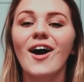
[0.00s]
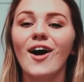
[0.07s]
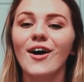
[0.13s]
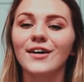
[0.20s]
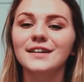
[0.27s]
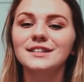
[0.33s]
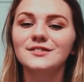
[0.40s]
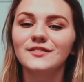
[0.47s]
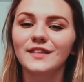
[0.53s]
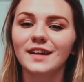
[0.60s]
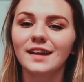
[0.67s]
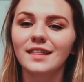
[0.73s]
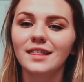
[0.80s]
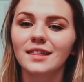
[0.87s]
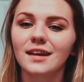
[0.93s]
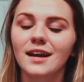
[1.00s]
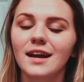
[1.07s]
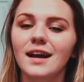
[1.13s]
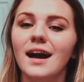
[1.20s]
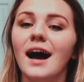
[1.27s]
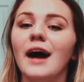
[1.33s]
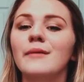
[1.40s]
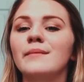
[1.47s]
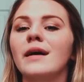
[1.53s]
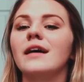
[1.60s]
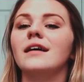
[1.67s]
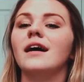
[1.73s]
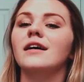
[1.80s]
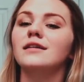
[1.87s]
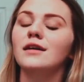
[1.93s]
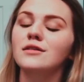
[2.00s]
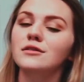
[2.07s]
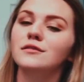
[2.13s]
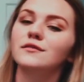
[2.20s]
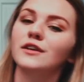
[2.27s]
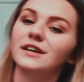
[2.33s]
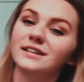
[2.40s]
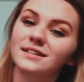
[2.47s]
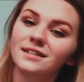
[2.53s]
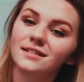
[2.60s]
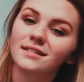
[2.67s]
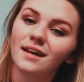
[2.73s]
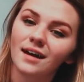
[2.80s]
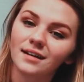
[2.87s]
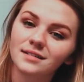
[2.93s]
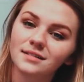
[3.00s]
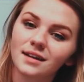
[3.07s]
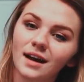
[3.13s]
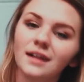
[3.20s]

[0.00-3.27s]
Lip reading: August 5th, I met another friend that